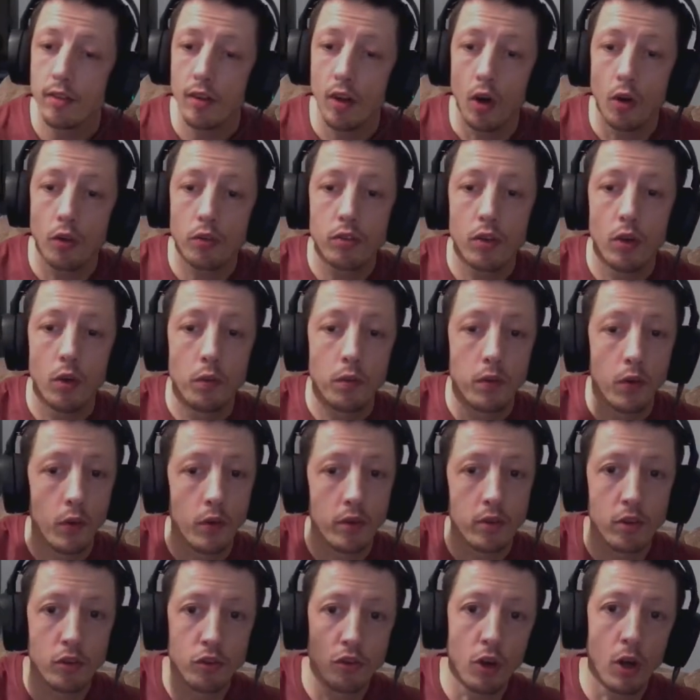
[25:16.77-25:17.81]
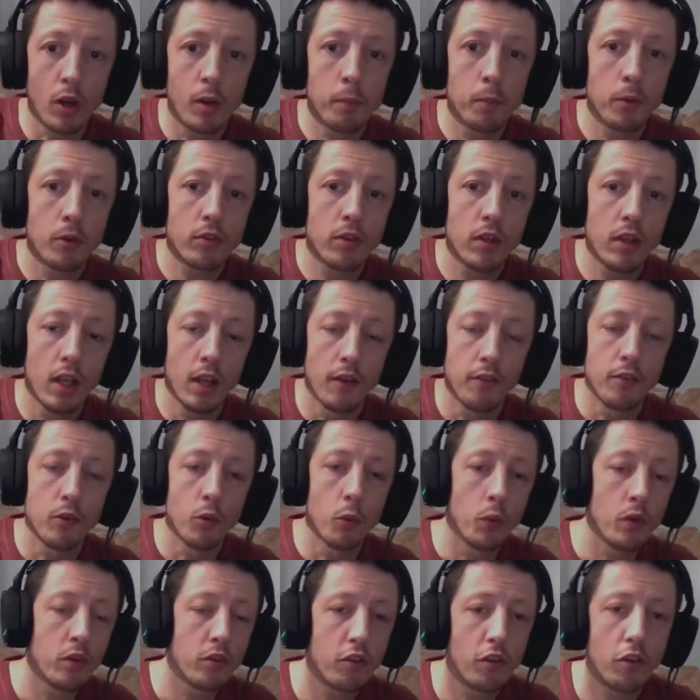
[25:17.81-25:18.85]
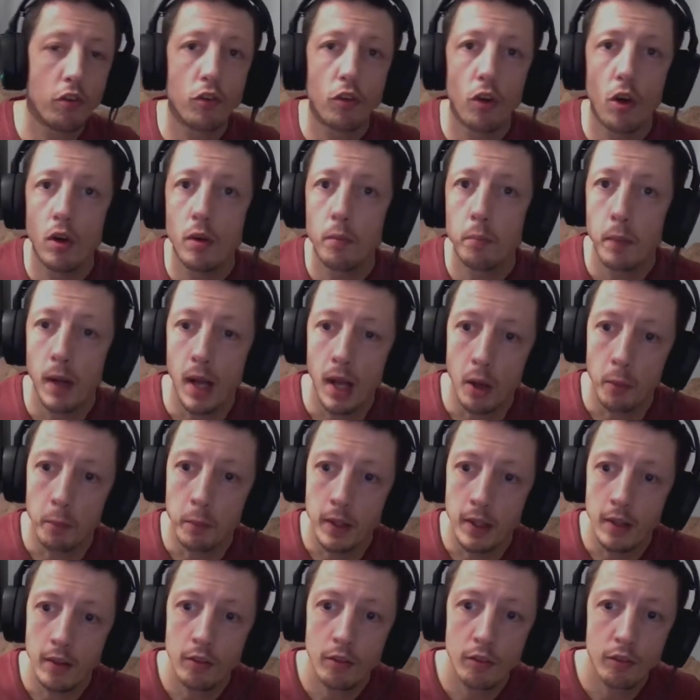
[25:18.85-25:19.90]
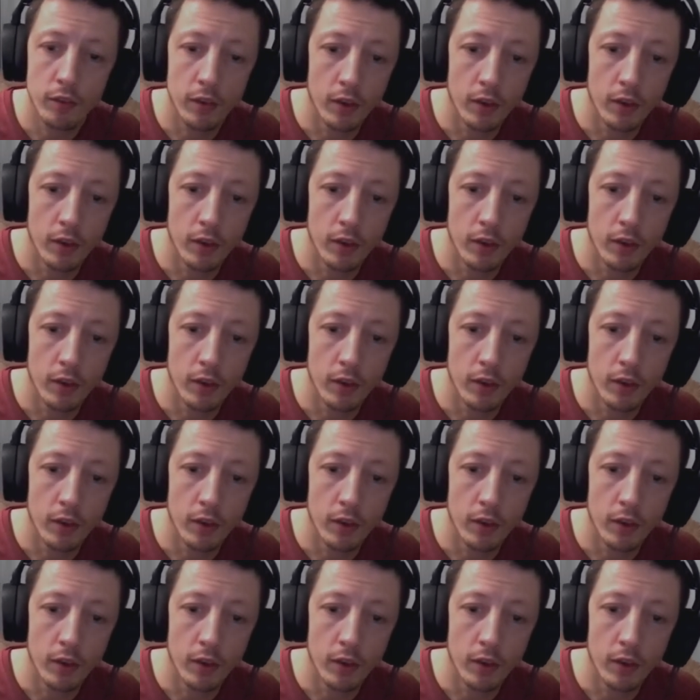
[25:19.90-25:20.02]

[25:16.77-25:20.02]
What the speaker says: Also, there is a join button. If you wish to join, by all means, feel